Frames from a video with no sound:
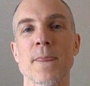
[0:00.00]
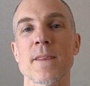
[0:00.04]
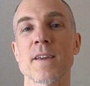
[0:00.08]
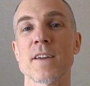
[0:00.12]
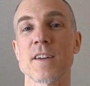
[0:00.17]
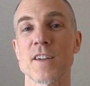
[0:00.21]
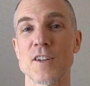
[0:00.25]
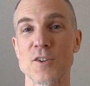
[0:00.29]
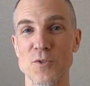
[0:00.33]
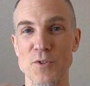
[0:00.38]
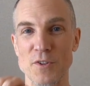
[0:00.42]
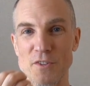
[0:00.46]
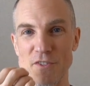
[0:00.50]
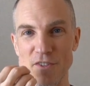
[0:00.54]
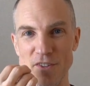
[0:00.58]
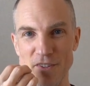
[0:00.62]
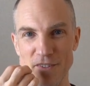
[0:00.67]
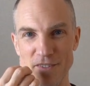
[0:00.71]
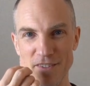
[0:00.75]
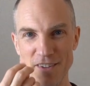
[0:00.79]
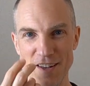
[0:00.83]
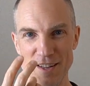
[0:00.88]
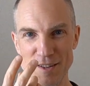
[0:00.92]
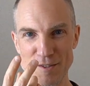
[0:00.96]
increasing
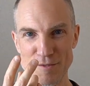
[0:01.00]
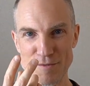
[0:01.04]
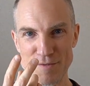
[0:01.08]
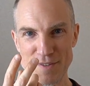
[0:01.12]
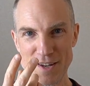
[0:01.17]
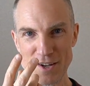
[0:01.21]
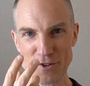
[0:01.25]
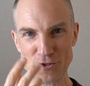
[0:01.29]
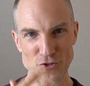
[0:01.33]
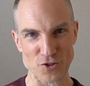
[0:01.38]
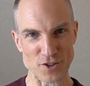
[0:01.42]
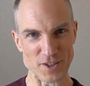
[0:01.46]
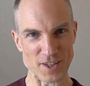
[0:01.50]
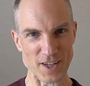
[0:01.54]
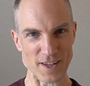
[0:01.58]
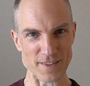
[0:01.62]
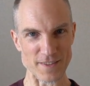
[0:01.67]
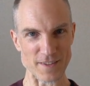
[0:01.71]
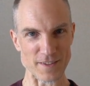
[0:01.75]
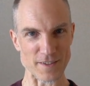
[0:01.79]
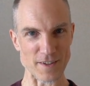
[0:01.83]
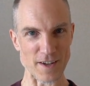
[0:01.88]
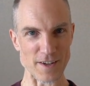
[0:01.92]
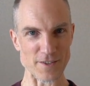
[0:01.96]
salivation
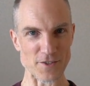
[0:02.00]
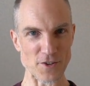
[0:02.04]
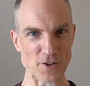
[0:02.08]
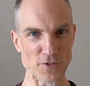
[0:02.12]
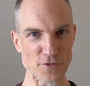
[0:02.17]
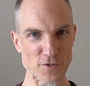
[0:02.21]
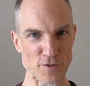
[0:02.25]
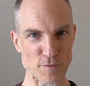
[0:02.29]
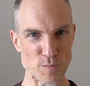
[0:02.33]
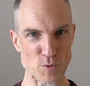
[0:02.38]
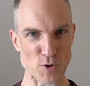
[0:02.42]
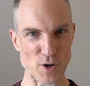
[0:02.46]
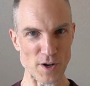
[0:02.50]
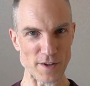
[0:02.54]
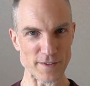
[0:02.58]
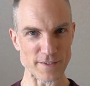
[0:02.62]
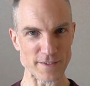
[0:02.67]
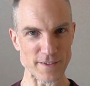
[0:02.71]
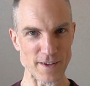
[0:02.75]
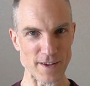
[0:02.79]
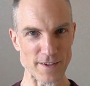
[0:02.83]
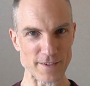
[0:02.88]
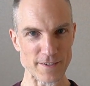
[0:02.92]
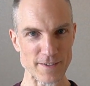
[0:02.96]
and the digestive
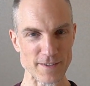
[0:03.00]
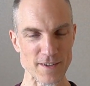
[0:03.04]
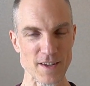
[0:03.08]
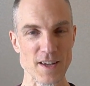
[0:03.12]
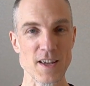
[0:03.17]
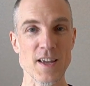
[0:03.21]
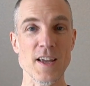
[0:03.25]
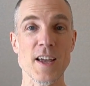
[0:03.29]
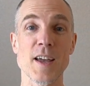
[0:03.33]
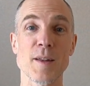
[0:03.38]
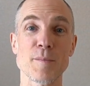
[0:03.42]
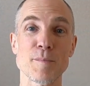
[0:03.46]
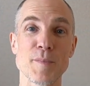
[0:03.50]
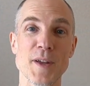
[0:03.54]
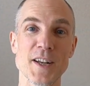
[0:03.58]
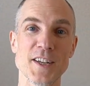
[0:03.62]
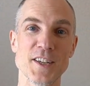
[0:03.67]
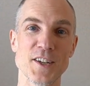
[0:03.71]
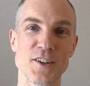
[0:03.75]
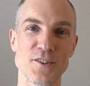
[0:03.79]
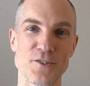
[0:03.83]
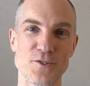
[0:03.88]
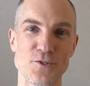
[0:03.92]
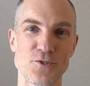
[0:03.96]
process, and
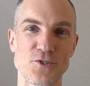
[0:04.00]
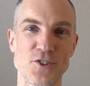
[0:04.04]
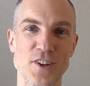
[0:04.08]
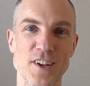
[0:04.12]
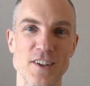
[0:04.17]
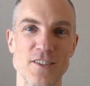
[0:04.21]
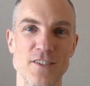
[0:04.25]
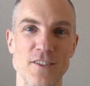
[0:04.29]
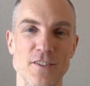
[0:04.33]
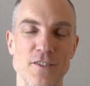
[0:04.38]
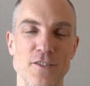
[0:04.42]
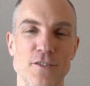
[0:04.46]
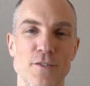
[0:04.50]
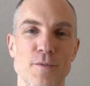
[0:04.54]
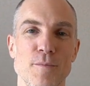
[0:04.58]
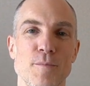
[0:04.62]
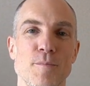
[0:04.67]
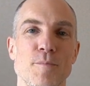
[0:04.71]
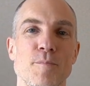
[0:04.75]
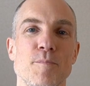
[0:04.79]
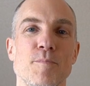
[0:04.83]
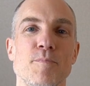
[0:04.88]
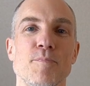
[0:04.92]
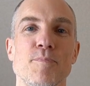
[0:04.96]
many other changes.
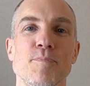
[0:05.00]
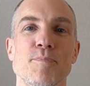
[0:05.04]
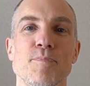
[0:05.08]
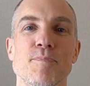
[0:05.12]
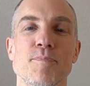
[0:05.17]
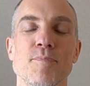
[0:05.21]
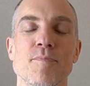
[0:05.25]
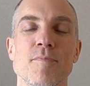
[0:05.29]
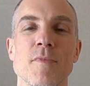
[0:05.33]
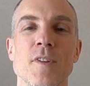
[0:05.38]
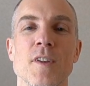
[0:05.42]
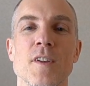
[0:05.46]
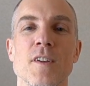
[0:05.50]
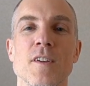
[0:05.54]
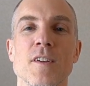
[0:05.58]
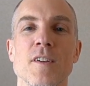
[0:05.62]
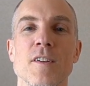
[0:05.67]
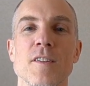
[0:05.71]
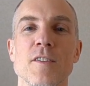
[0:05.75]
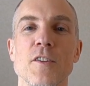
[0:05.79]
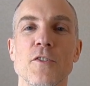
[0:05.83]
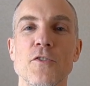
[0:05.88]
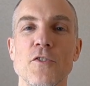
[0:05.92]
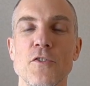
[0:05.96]

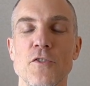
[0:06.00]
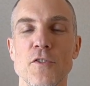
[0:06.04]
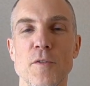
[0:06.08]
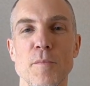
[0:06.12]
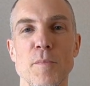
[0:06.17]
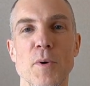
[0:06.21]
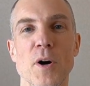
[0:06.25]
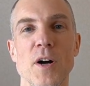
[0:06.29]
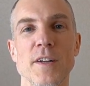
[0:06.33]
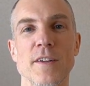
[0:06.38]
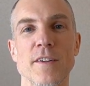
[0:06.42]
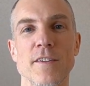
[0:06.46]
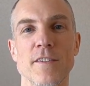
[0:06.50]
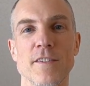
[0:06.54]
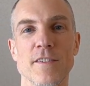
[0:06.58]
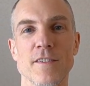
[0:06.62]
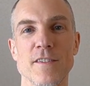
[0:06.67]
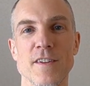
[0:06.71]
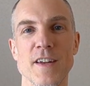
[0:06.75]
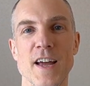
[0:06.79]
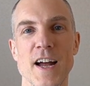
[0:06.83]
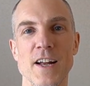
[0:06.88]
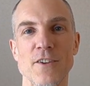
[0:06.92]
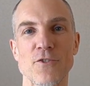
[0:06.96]
This is the body's
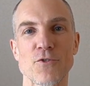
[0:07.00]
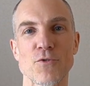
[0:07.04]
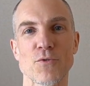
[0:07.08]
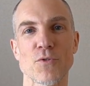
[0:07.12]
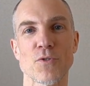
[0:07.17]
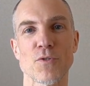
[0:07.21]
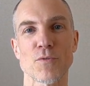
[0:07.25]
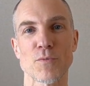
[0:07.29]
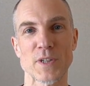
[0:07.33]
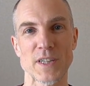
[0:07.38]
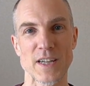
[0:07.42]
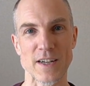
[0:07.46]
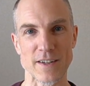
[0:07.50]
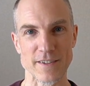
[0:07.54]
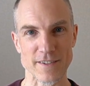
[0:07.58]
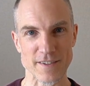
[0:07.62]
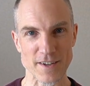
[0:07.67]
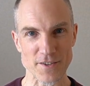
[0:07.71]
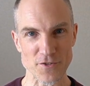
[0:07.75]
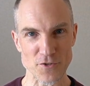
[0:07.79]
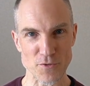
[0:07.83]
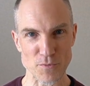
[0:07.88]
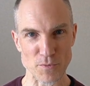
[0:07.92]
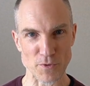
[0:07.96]
natural
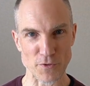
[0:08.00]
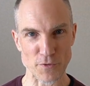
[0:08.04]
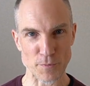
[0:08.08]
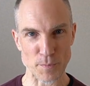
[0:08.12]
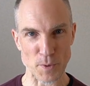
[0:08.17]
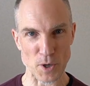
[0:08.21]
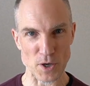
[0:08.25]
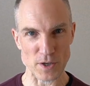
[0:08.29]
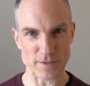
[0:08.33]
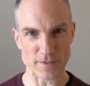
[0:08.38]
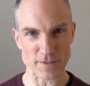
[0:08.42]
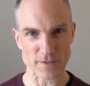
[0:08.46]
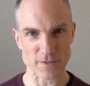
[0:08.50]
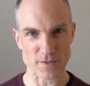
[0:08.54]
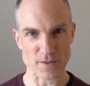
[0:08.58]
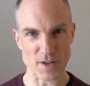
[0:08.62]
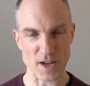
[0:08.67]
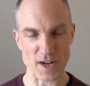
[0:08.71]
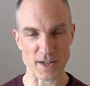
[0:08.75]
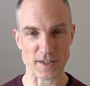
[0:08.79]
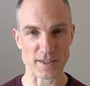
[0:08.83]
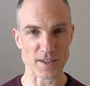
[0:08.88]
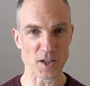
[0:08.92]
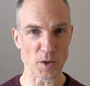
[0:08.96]
relaxation response,
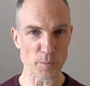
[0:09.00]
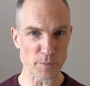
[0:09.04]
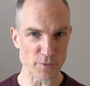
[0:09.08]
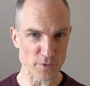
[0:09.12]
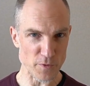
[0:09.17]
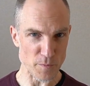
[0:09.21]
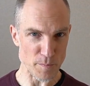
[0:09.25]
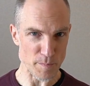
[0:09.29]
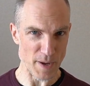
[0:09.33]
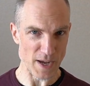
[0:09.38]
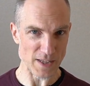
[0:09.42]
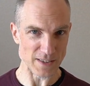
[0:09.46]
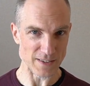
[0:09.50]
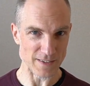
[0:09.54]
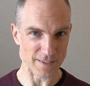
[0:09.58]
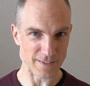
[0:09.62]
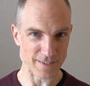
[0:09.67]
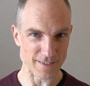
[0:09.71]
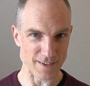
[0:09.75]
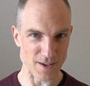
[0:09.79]
and it helps to balance